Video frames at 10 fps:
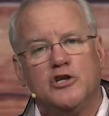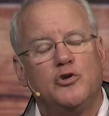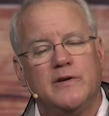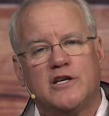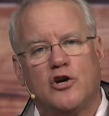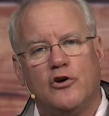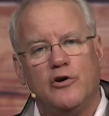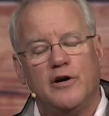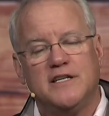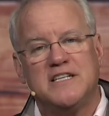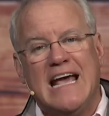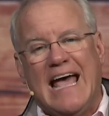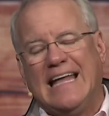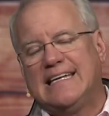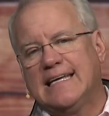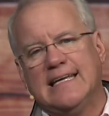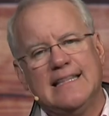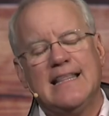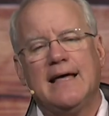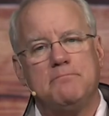to encourage, and to
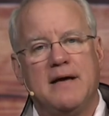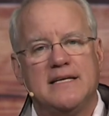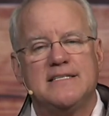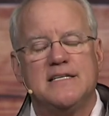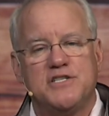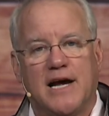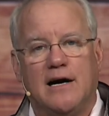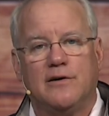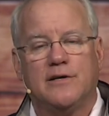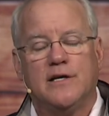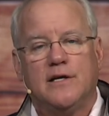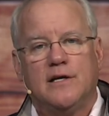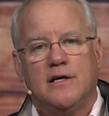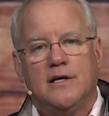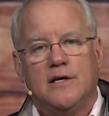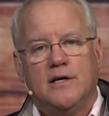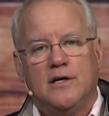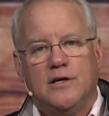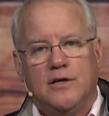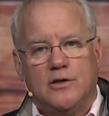get that message out
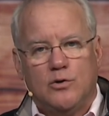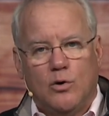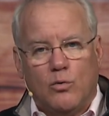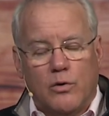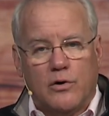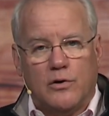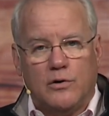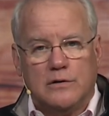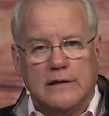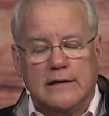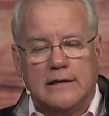to a world